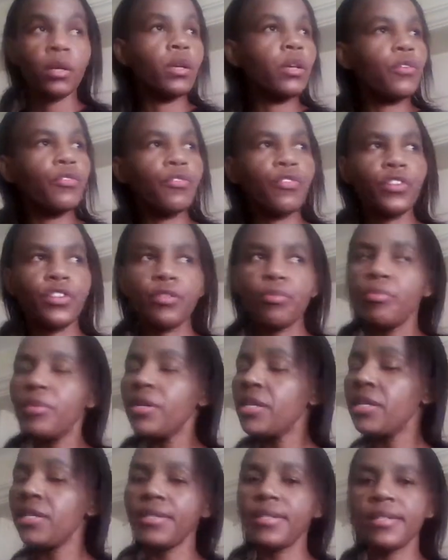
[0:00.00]
If it's
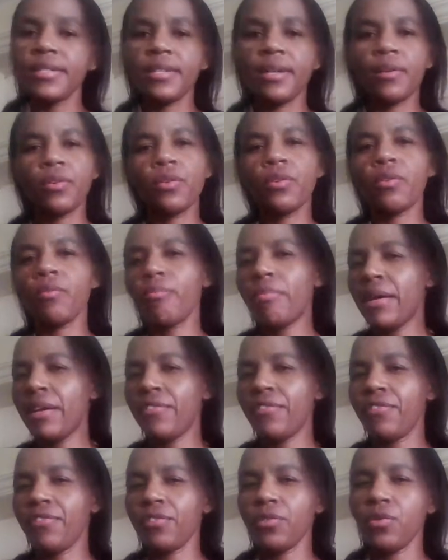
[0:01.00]
medicine, I'll go buy
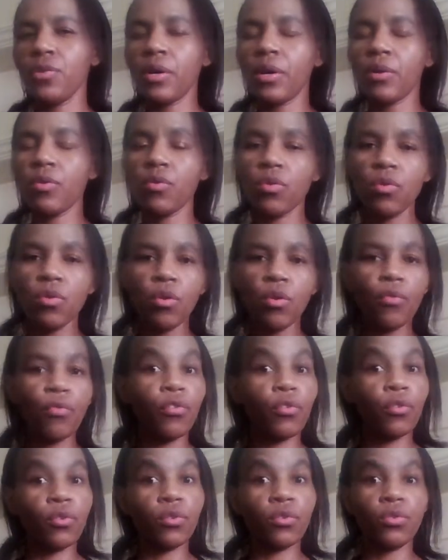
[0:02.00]
for you. I'll cook
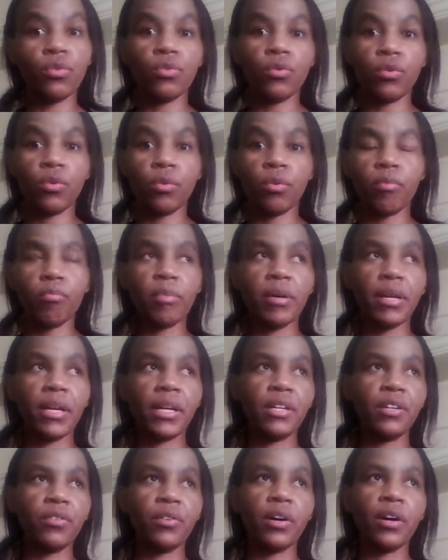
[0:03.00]
for you. But
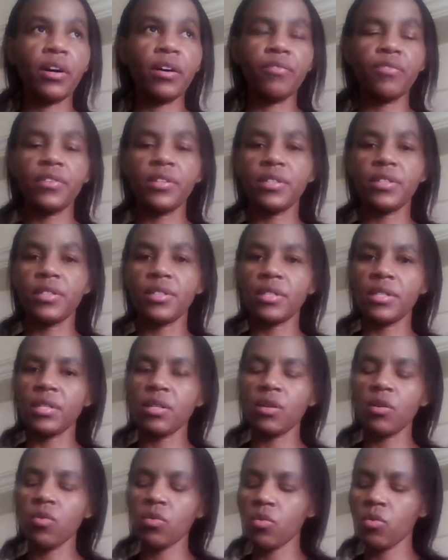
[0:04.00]
I don't have this thing,
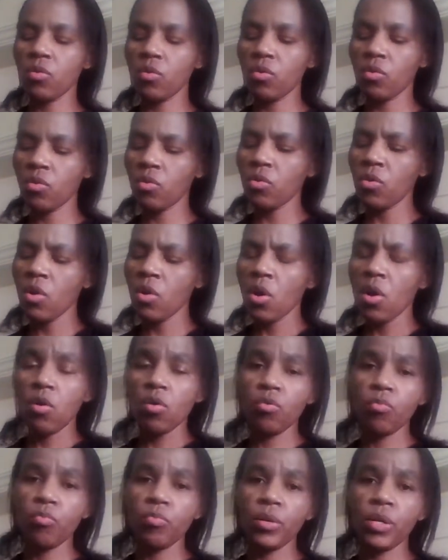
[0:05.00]
oh
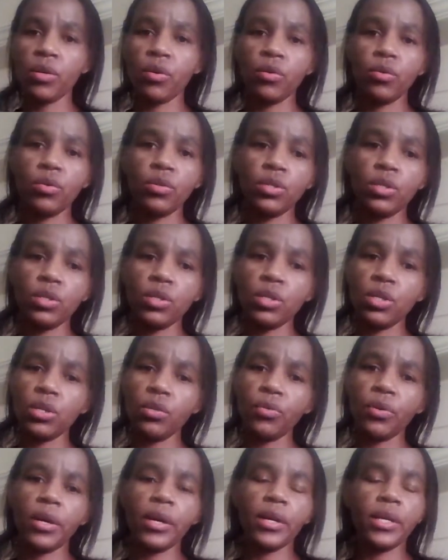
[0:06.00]
my God,
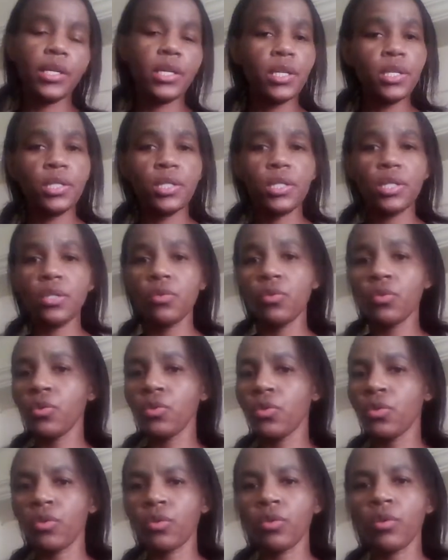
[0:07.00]
I kiss you,
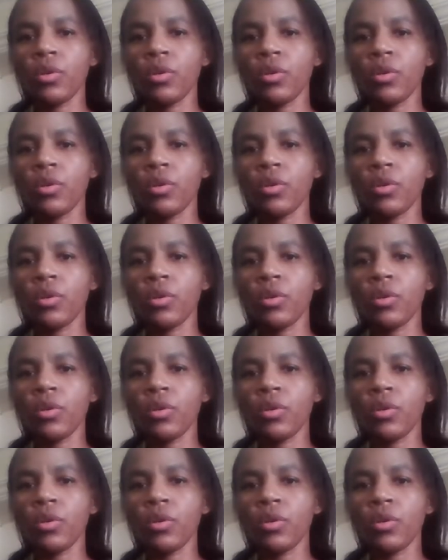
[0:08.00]
no.